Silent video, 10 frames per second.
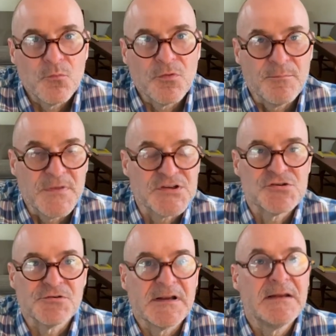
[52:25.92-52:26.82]
the
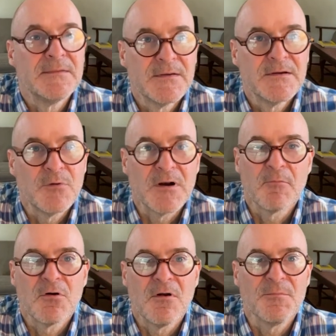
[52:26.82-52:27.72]
mystery, what I
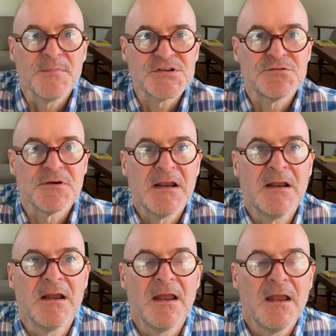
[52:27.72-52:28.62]
would call the mystery.
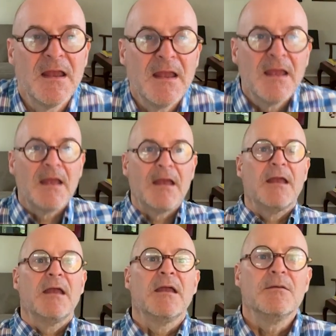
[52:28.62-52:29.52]

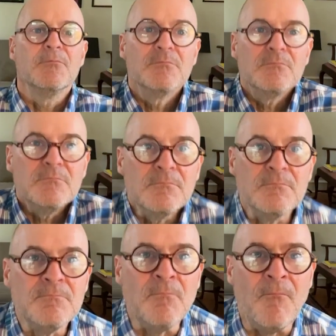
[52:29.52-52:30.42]
And
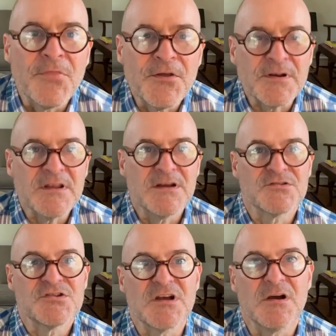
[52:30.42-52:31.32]
30
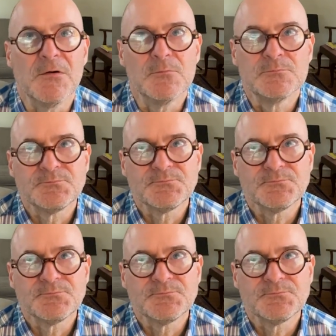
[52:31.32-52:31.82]
years ago,